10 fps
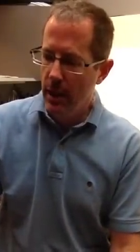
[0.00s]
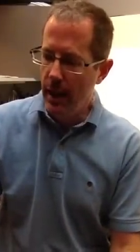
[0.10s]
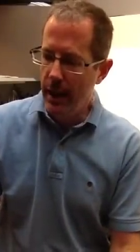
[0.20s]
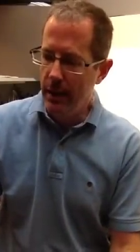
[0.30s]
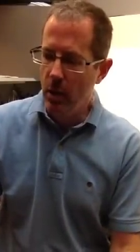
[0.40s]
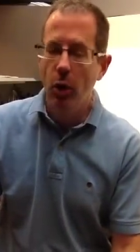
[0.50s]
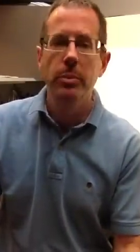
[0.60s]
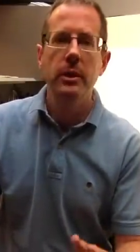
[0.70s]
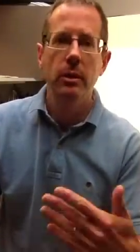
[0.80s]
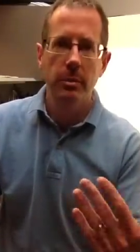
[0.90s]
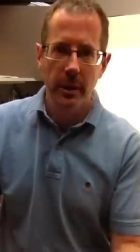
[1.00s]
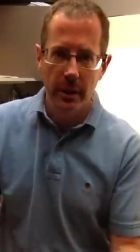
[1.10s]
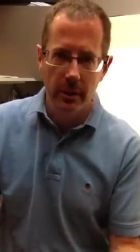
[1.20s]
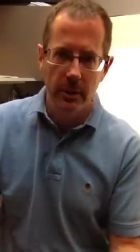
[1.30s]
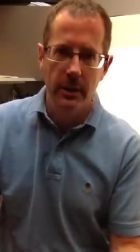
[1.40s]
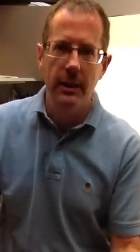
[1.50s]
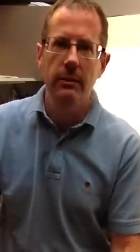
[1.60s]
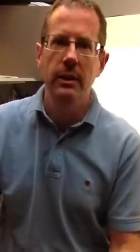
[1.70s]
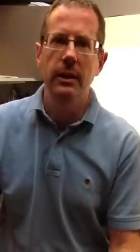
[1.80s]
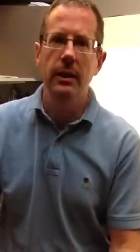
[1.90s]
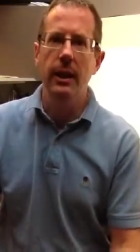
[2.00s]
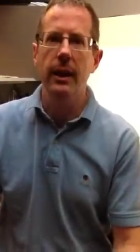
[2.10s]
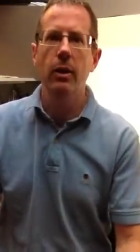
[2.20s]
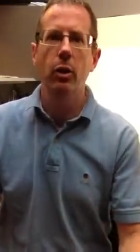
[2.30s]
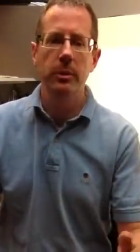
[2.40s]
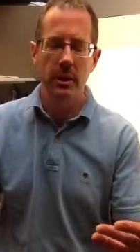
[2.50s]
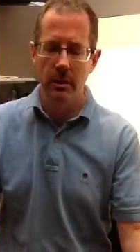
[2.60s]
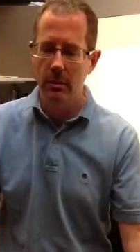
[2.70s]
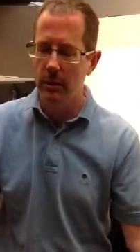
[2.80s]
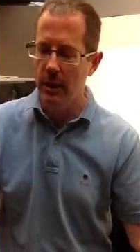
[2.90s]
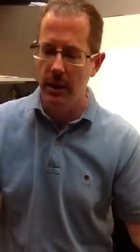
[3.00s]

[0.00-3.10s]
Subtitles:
I hope to produce a DVD. I hope to